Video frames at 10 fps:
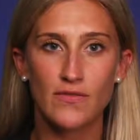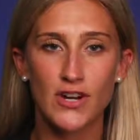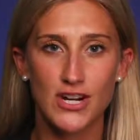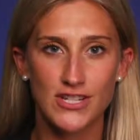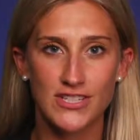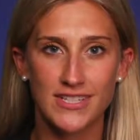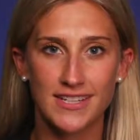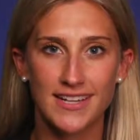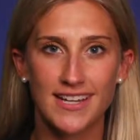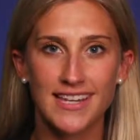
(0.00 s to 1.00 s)
First,
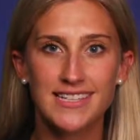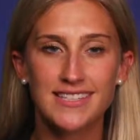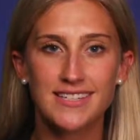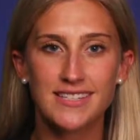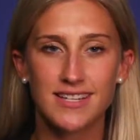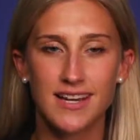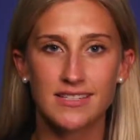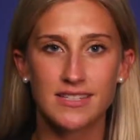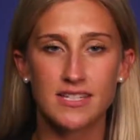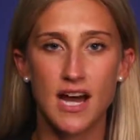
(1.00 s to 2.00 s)
let's discuss
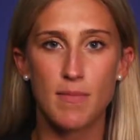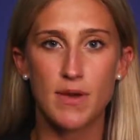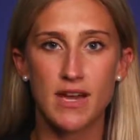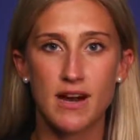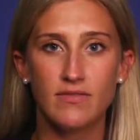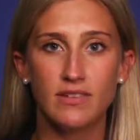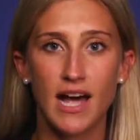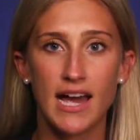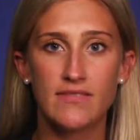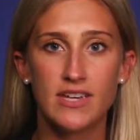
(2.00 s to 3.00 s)
the topic of
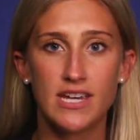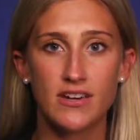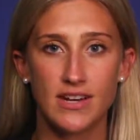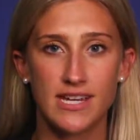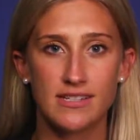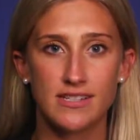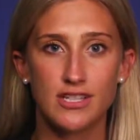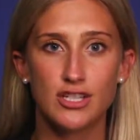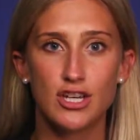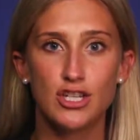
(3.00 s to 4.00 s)
live hearings
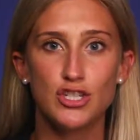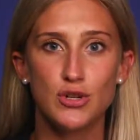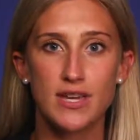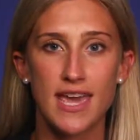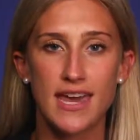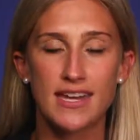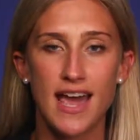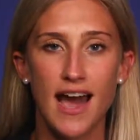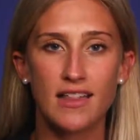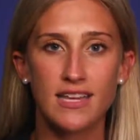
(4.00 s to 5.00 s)
to adjudicate
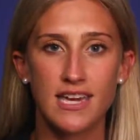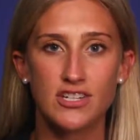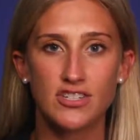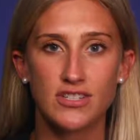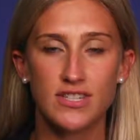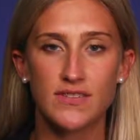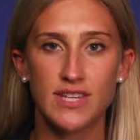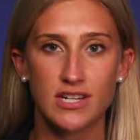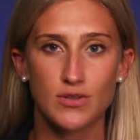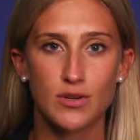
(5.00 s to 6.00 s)
allegations of
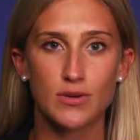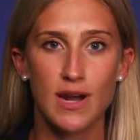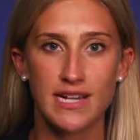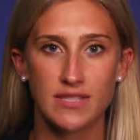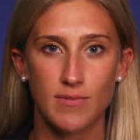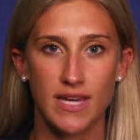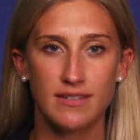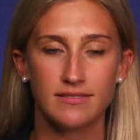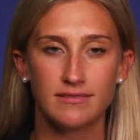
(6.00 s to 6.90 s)
sexual harassment.